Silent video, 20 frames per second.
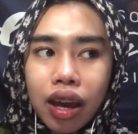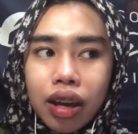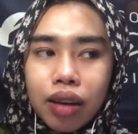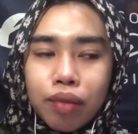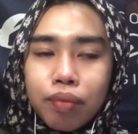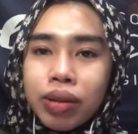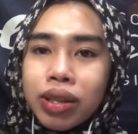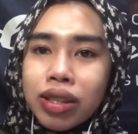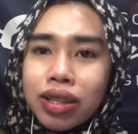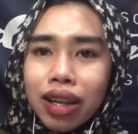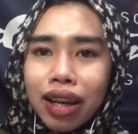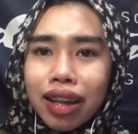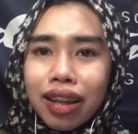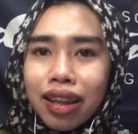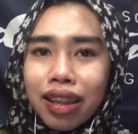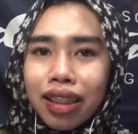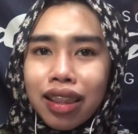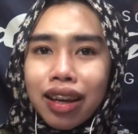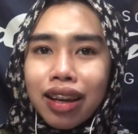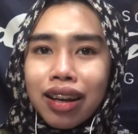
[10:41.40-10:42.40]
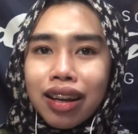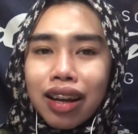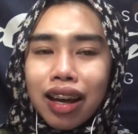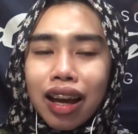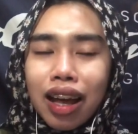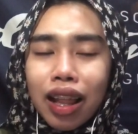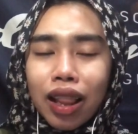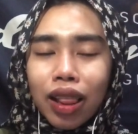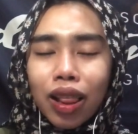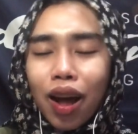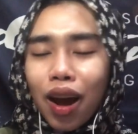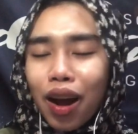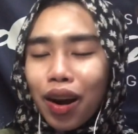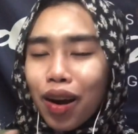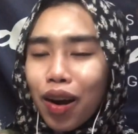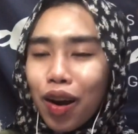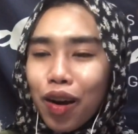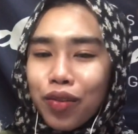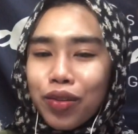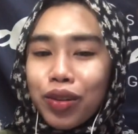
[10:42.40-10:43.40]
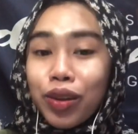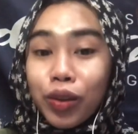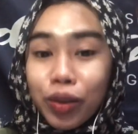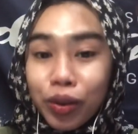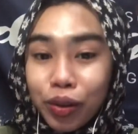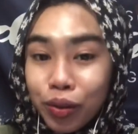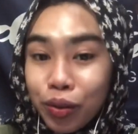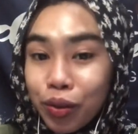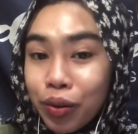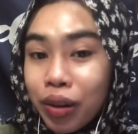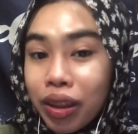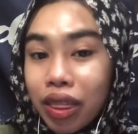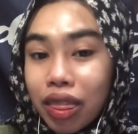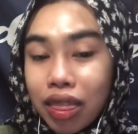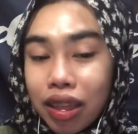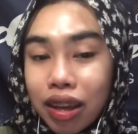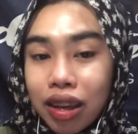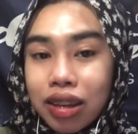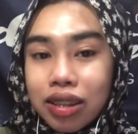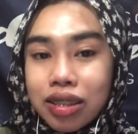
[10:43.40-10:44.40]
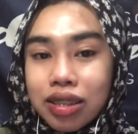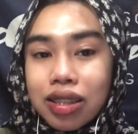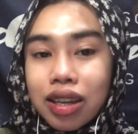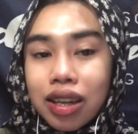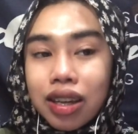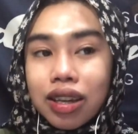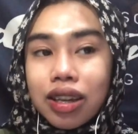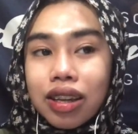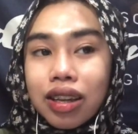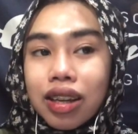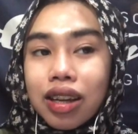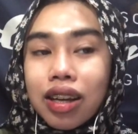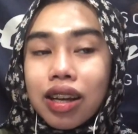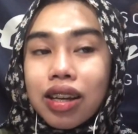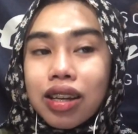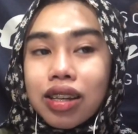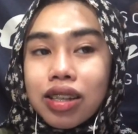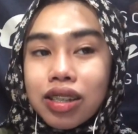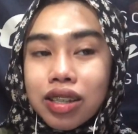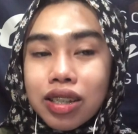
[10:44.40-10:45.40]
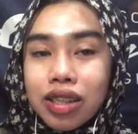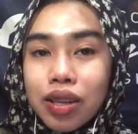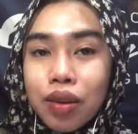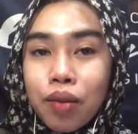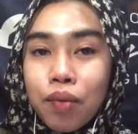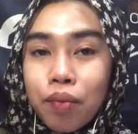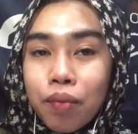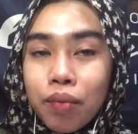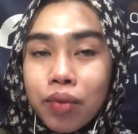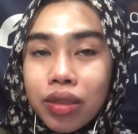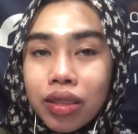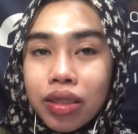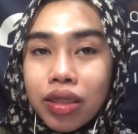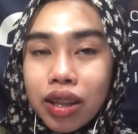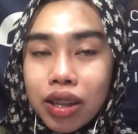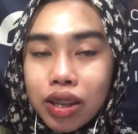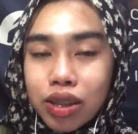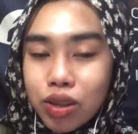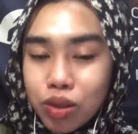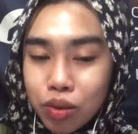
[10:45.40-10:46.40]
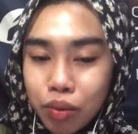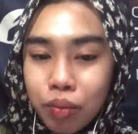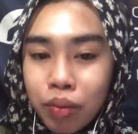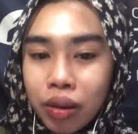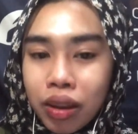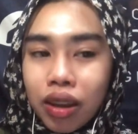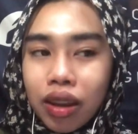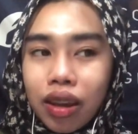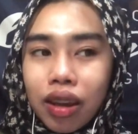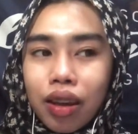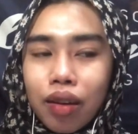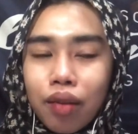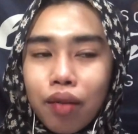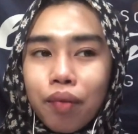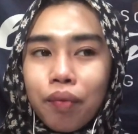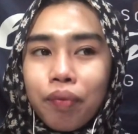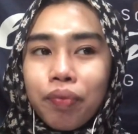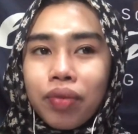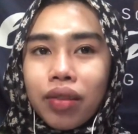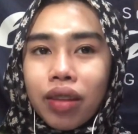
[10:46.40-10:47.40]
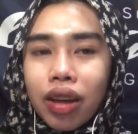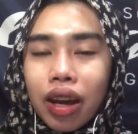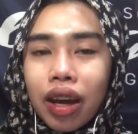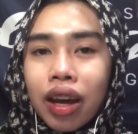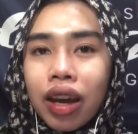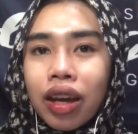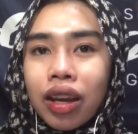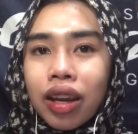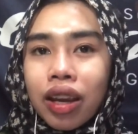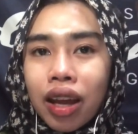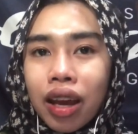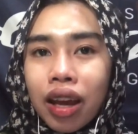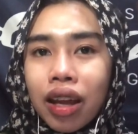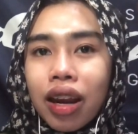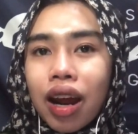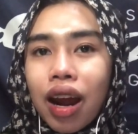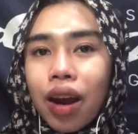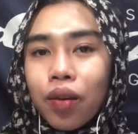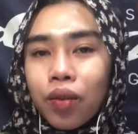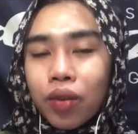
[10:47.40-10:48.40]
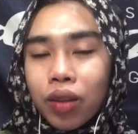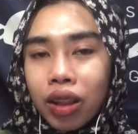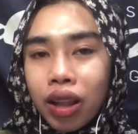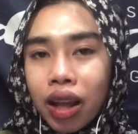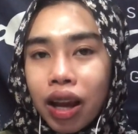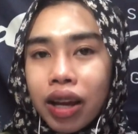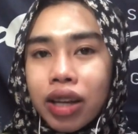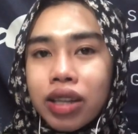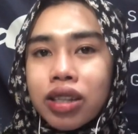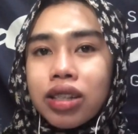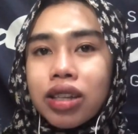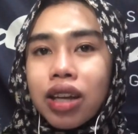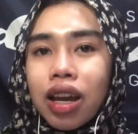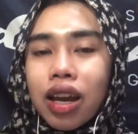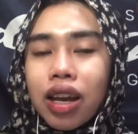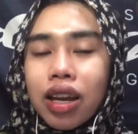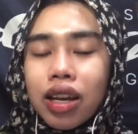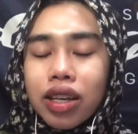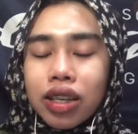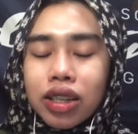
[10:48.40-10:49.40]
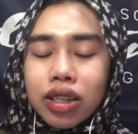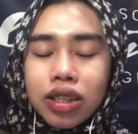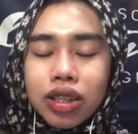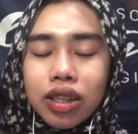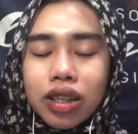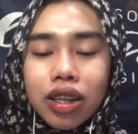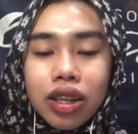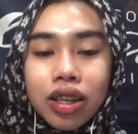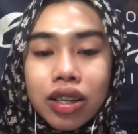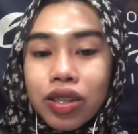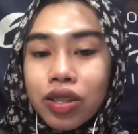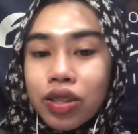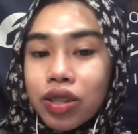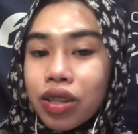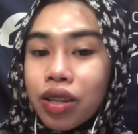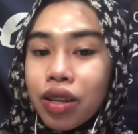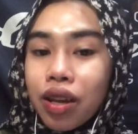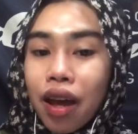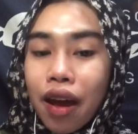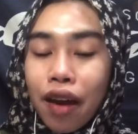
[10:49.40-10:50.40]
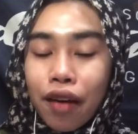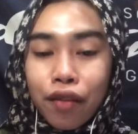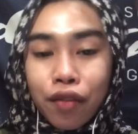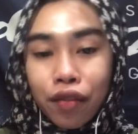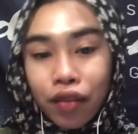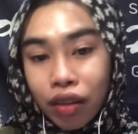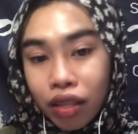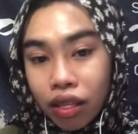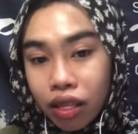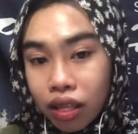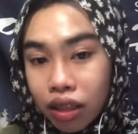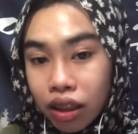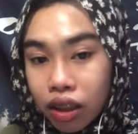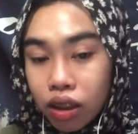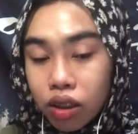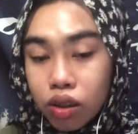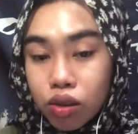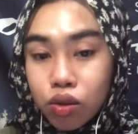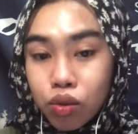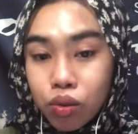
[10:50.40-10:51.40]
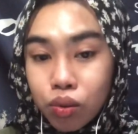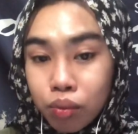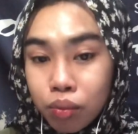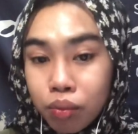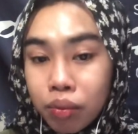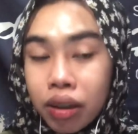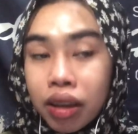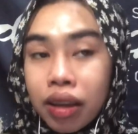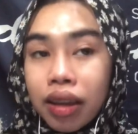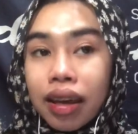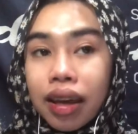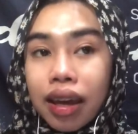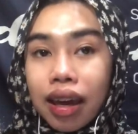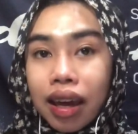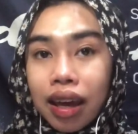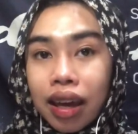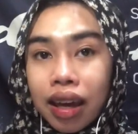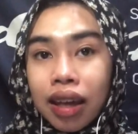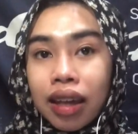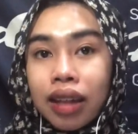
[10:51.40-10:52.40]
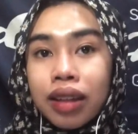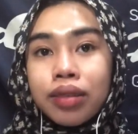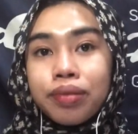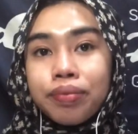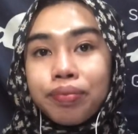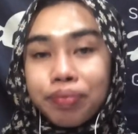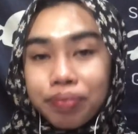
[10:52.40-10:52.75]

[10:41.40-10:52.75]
Beside than that, a lot of the good things that she did to me, and that I realized she is the everything to me, and